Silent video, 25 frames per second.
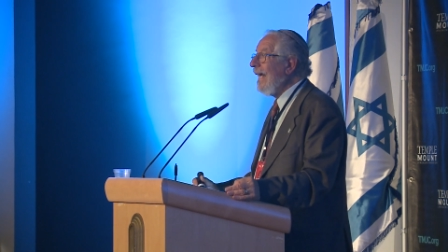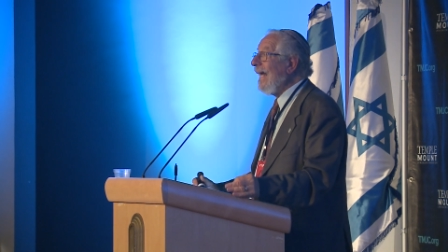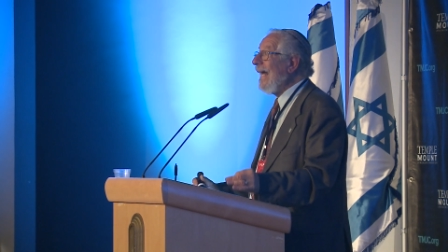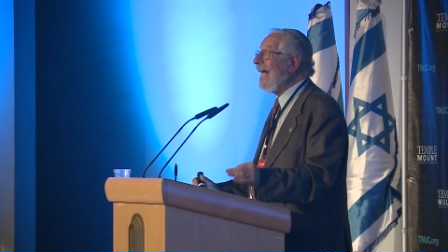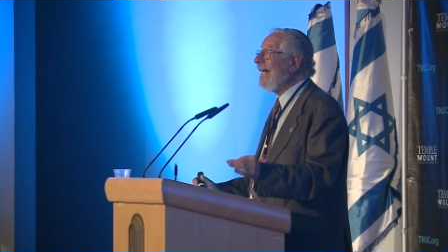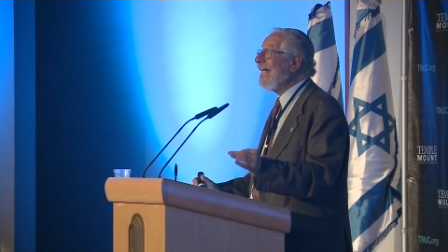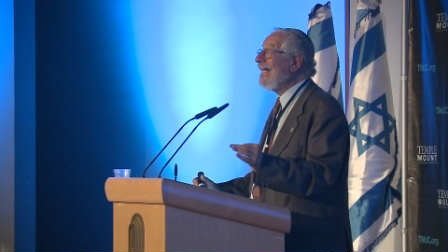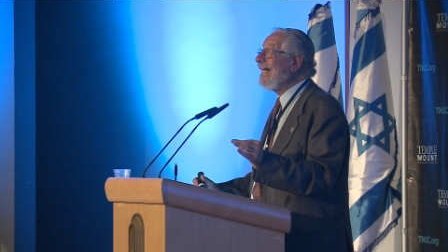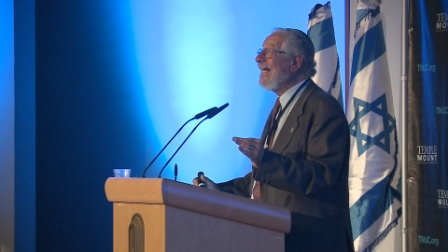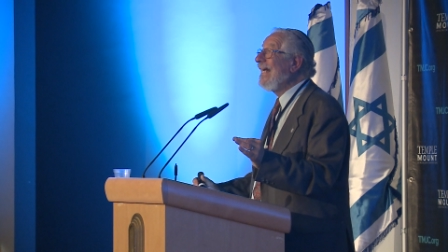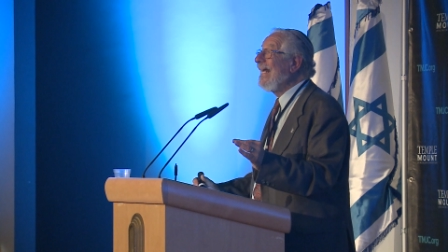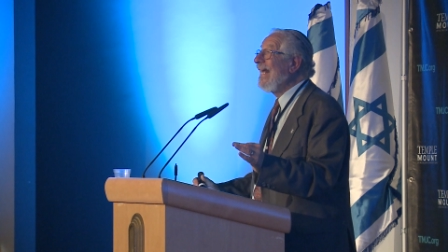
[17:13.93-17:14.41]

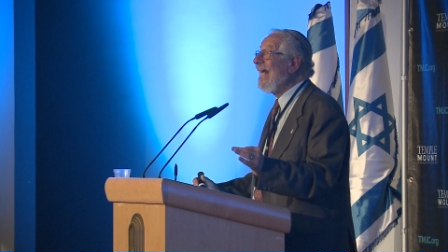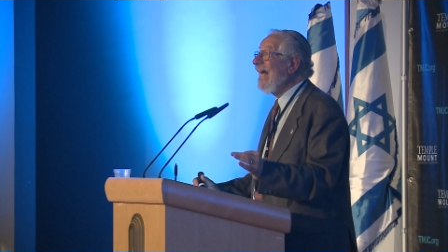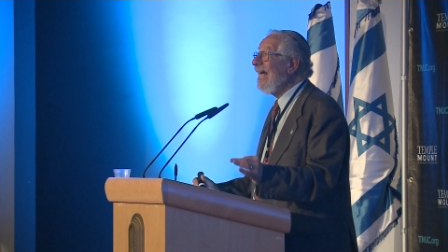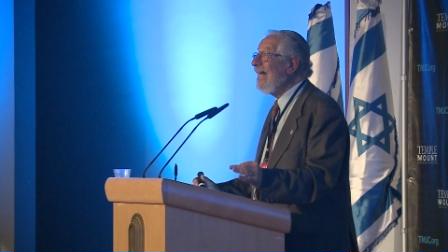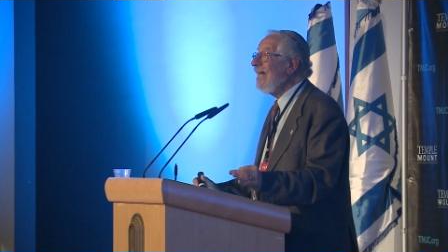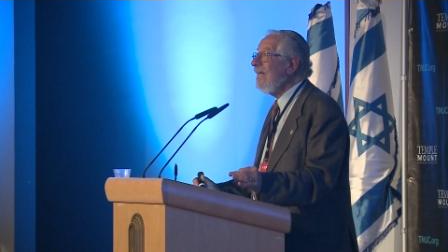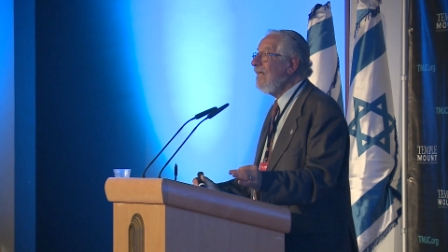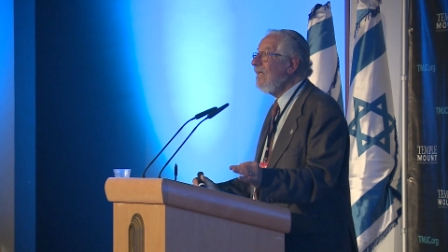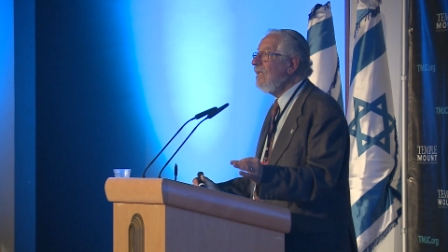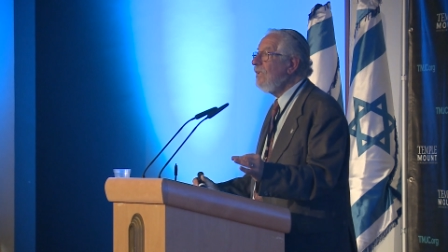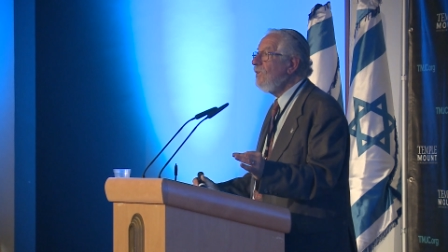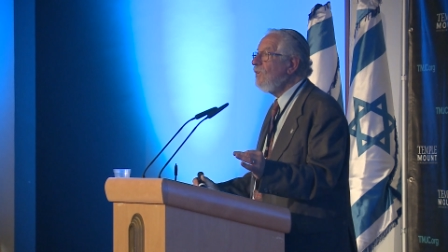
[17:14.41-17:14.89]
and
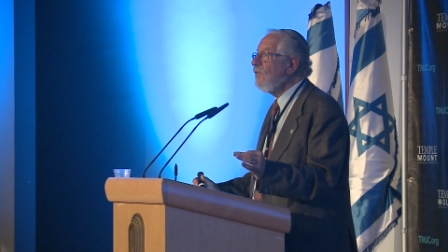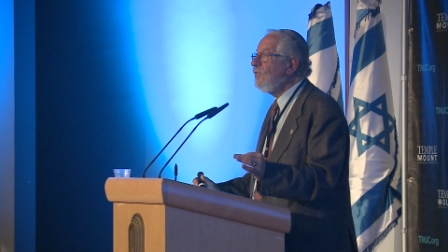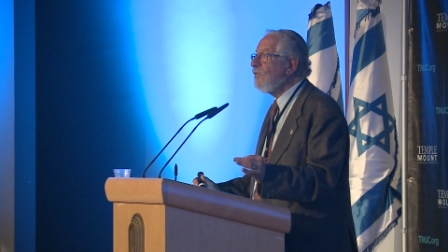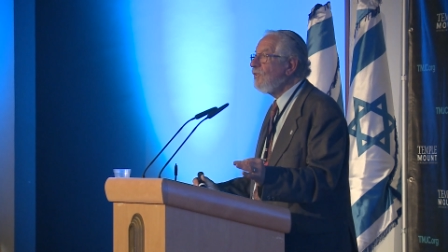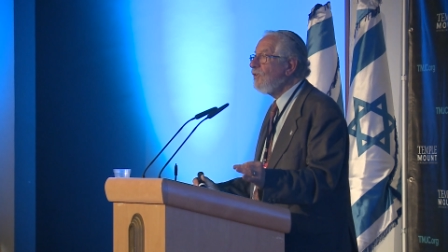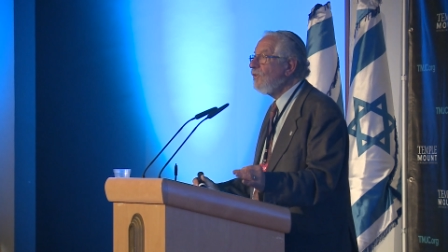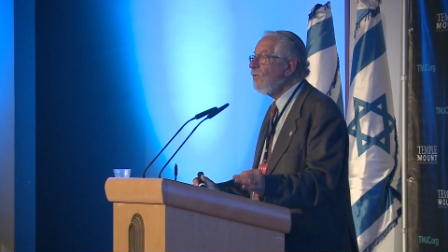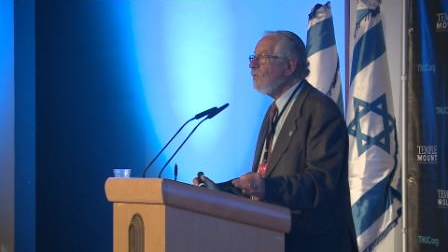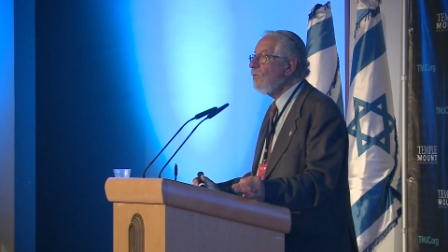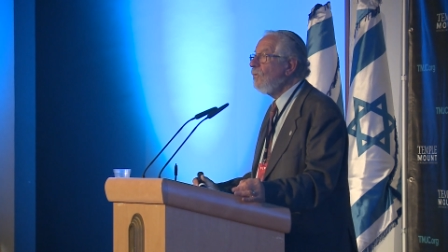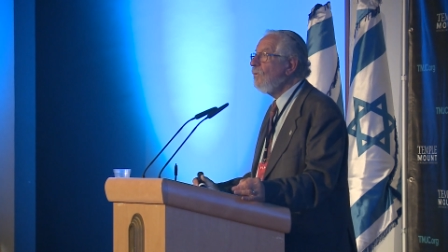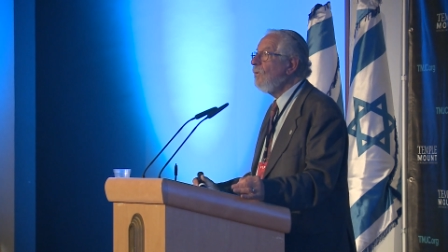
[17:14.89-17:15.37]
getting
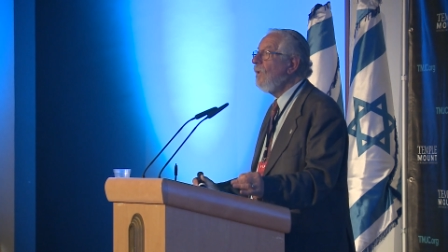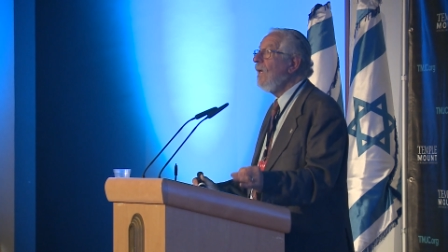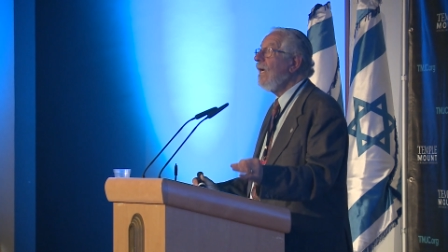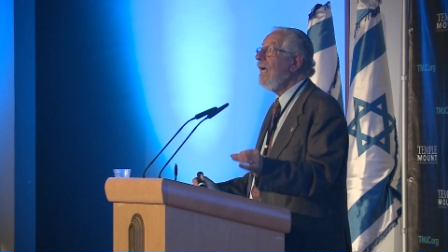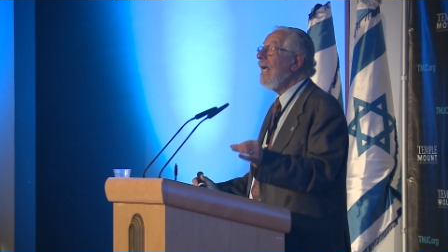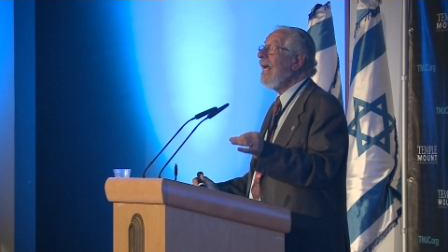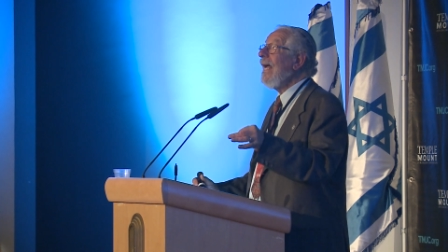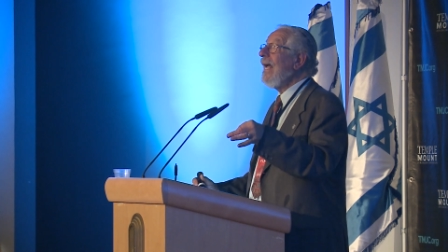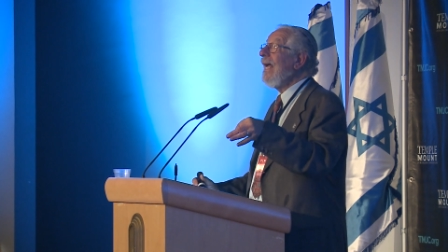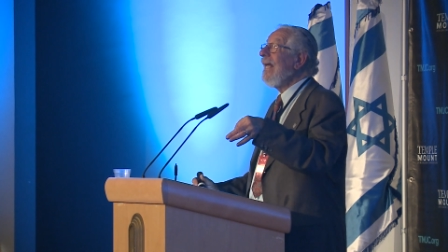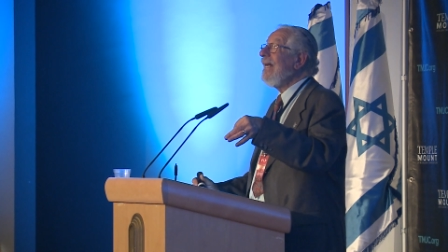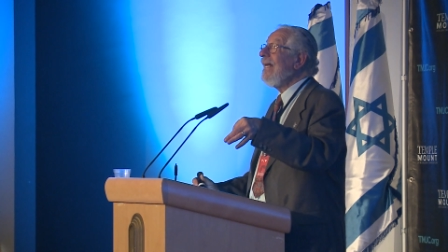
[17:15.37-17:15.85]
to
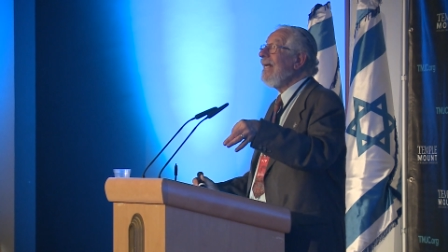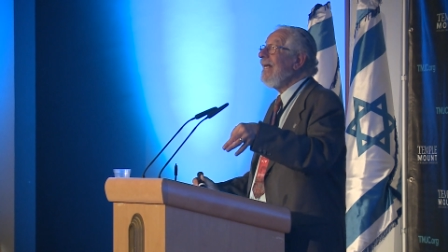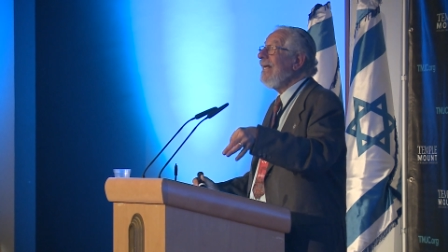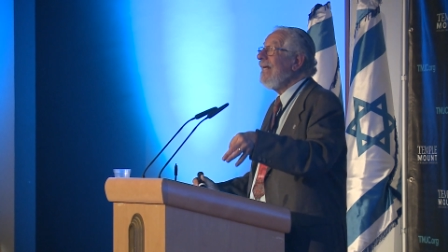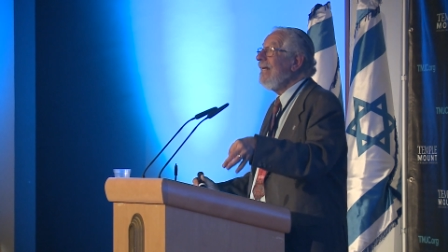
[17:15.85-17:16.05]
and